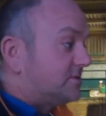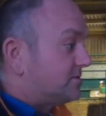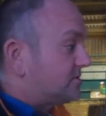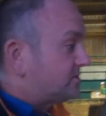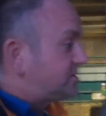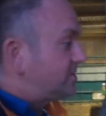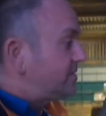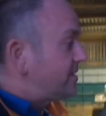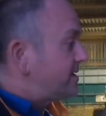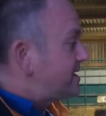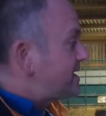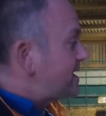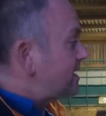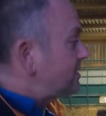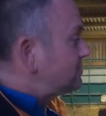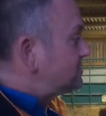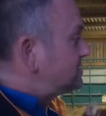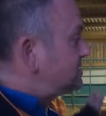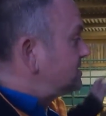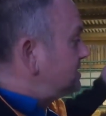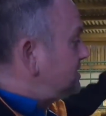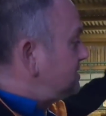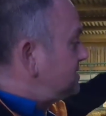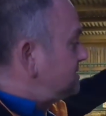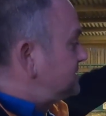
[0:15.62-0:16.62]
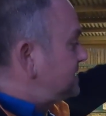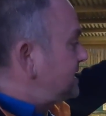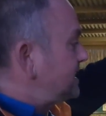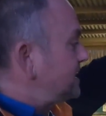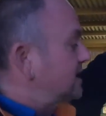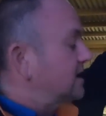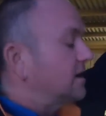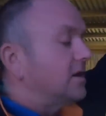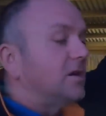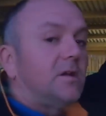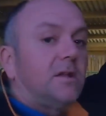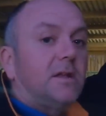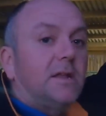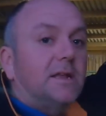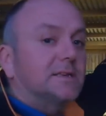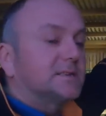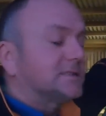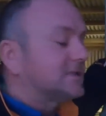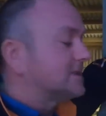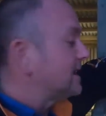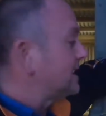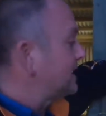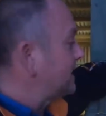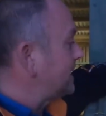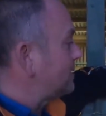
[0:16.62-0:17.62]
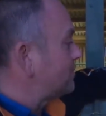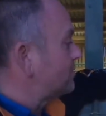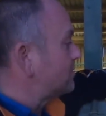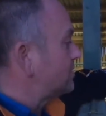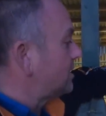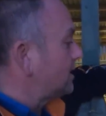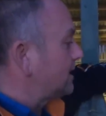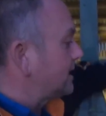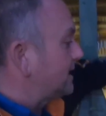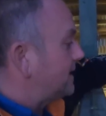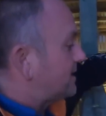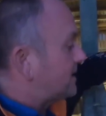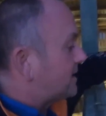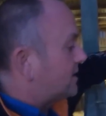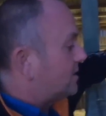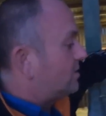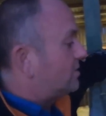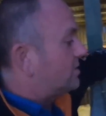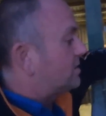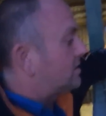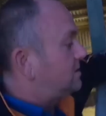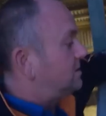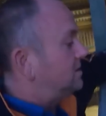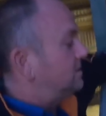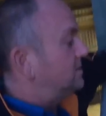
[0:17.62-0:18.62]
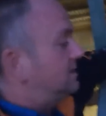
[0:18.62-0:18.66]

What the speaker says: she was doing now at 10 o'clock last night. I already had a look.